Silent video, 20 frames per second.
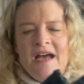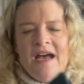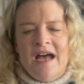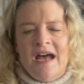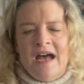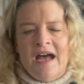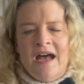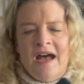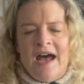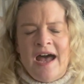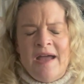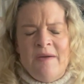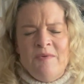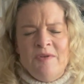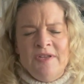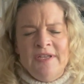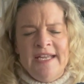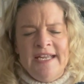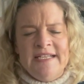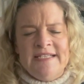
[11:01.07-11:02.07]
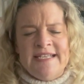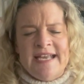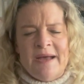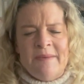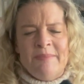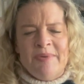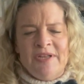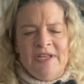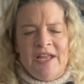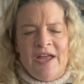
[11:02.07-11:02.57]
I will link
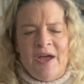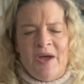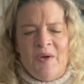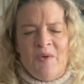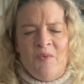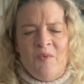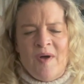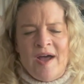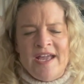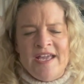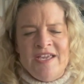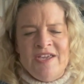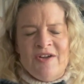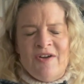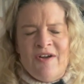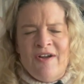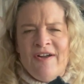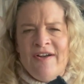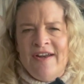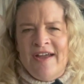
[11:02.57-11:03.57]
down below what yarn